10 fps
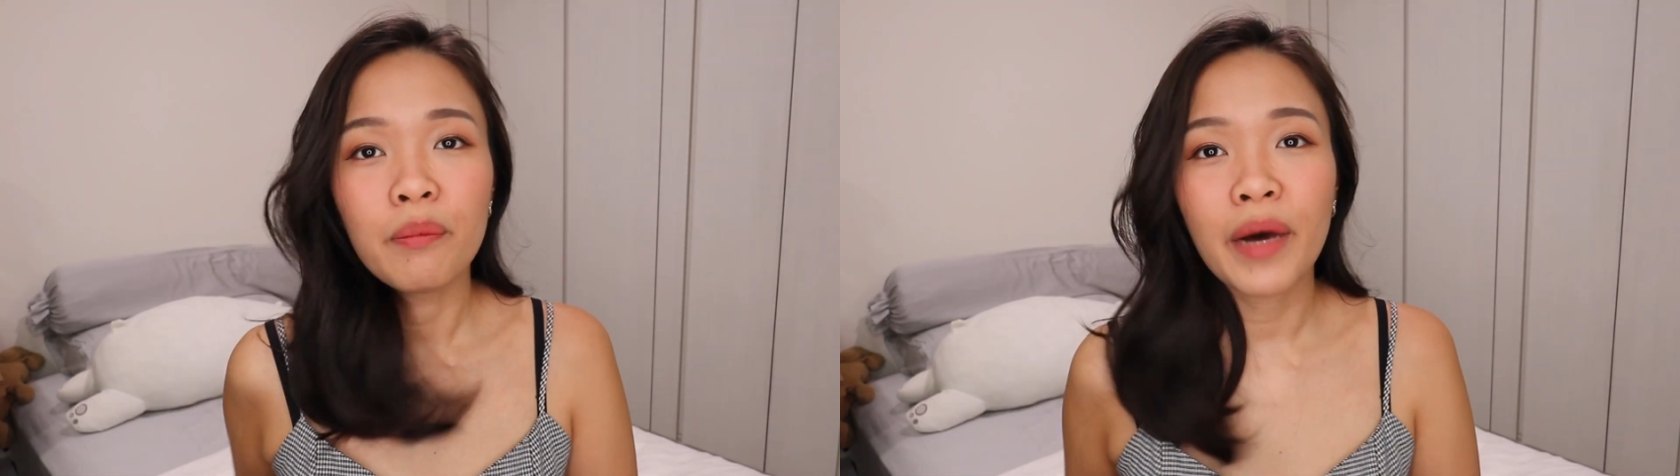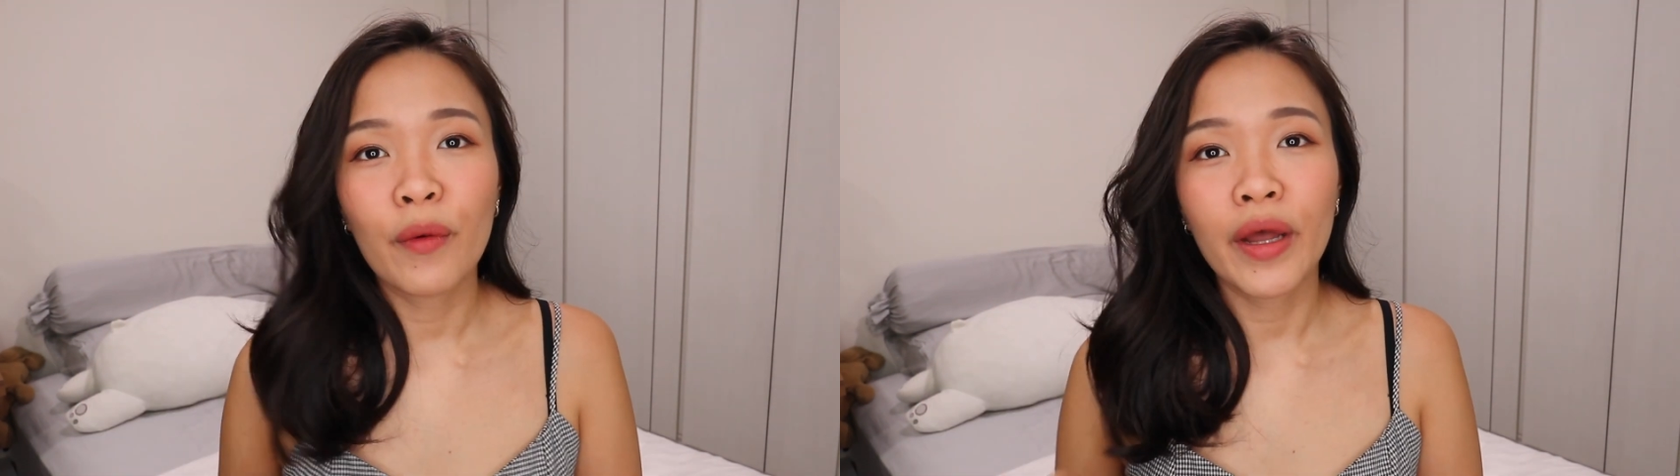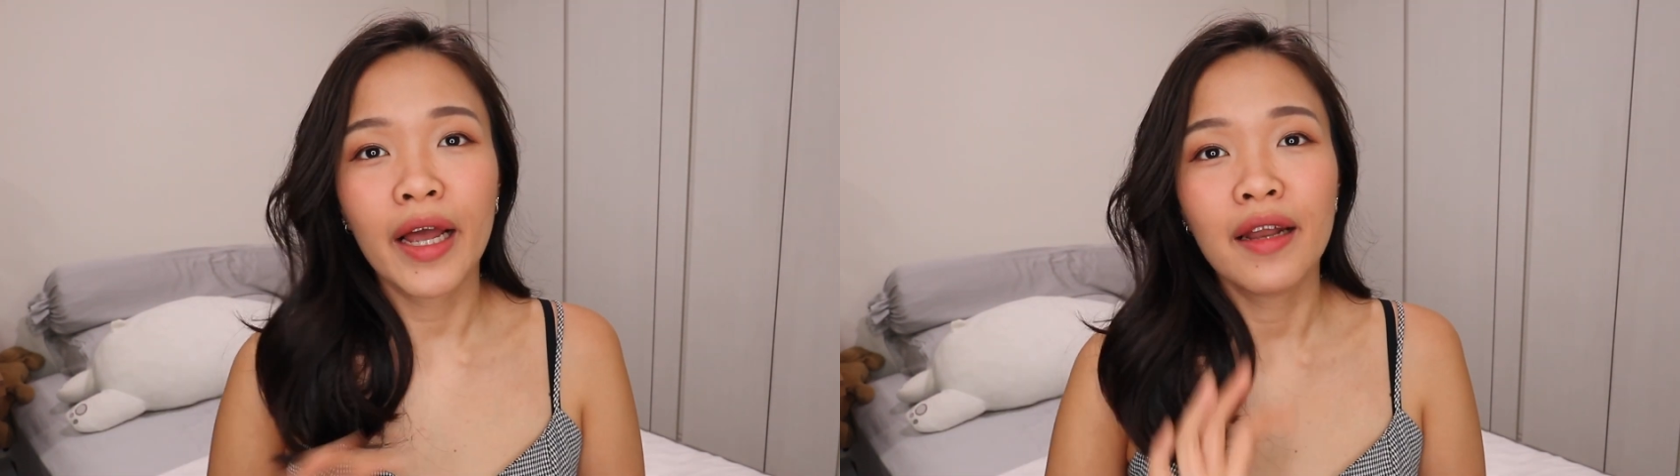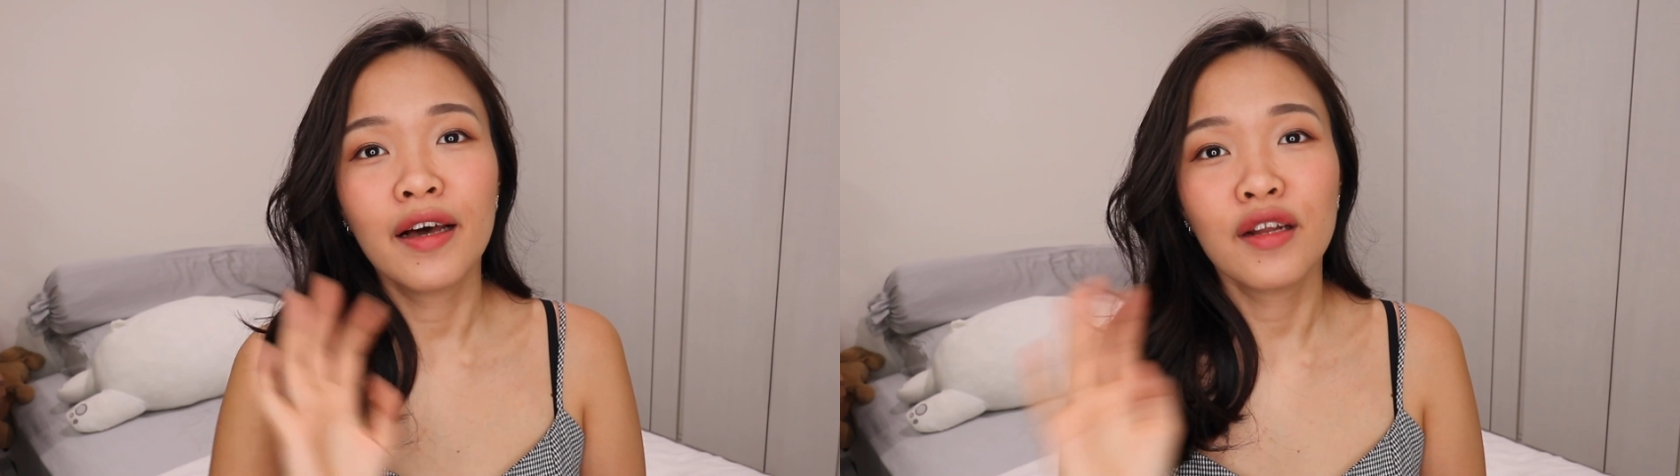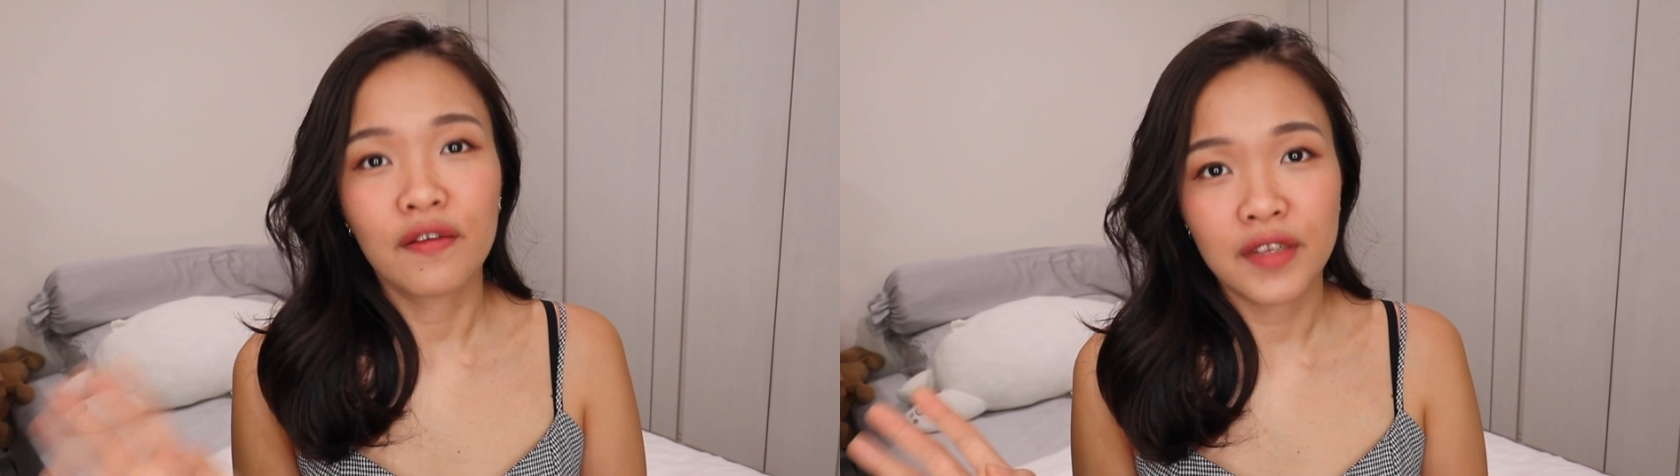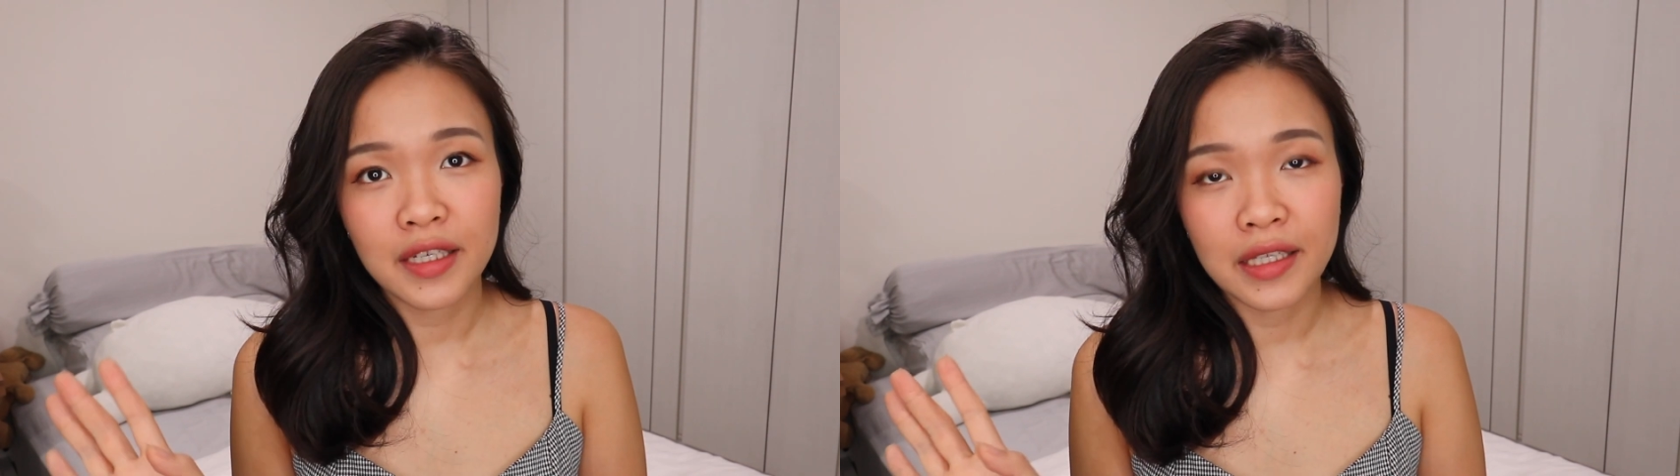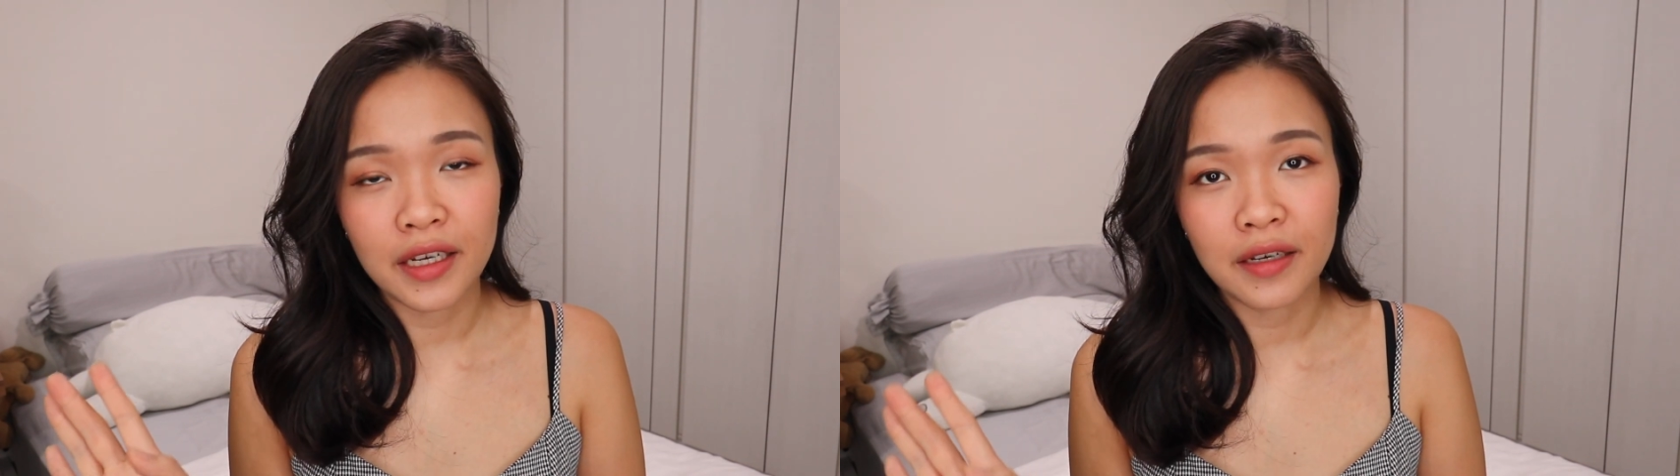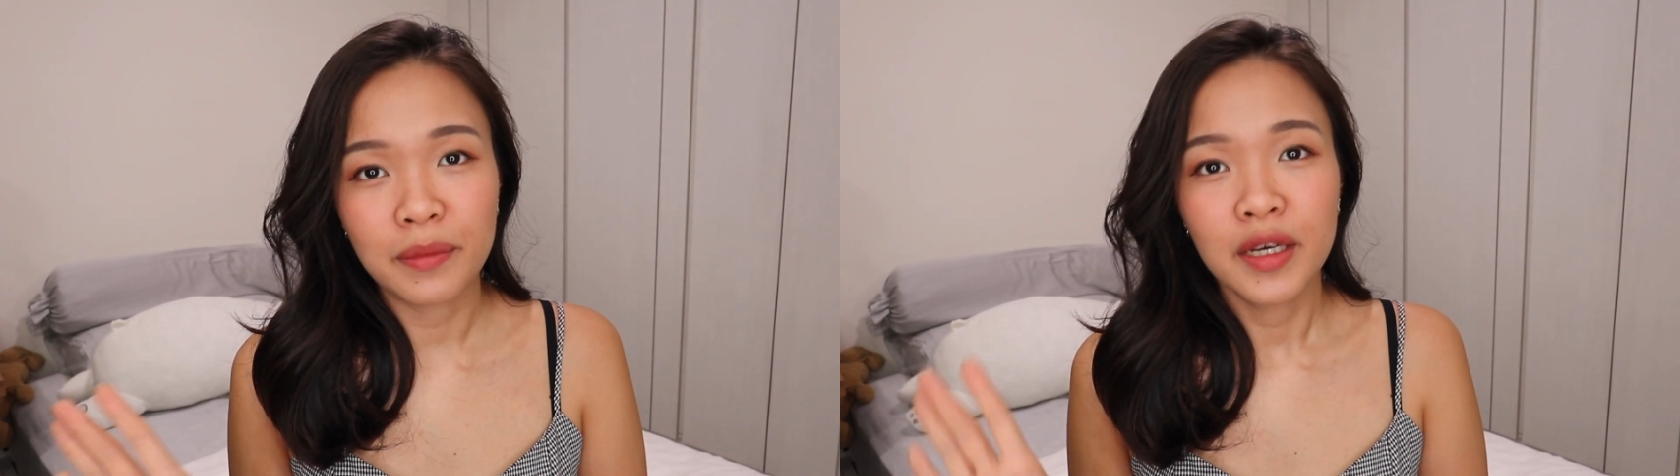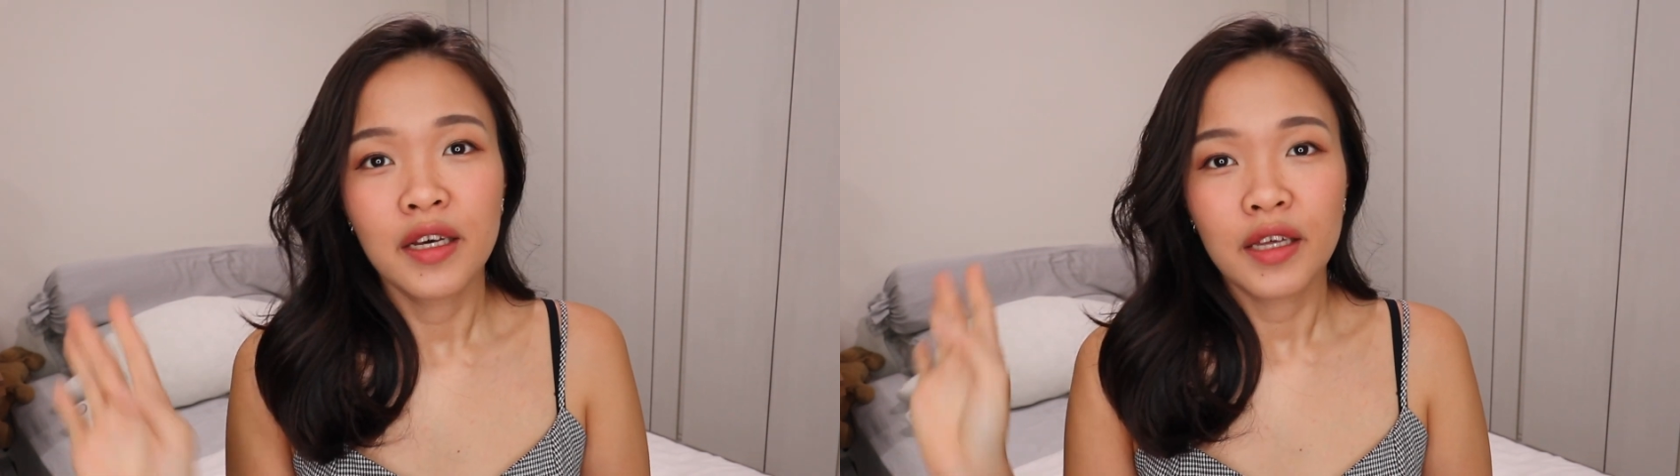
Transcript: But when I learned of this tip,